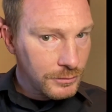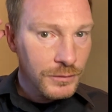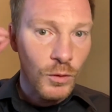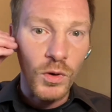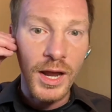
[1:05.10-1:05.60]

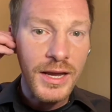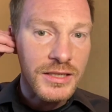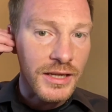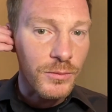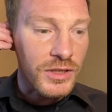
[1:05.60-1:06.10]
What I
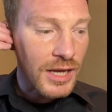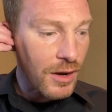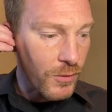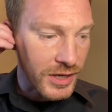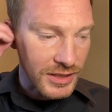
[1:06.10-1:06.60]
did was I
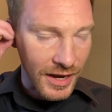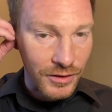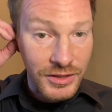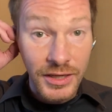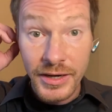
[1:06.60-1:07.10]
went
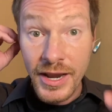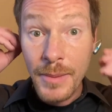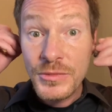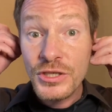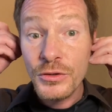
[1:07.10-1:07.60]
down to
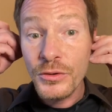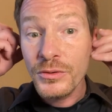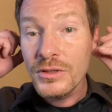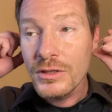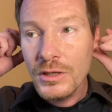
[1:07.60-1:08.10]

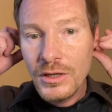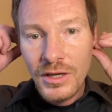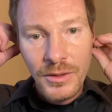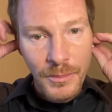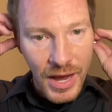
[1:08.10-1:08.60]
Neptune
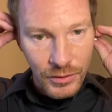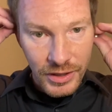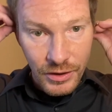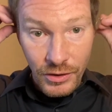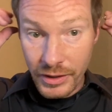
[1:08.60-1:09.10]

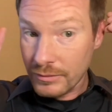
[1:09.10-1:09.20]
Mountaineering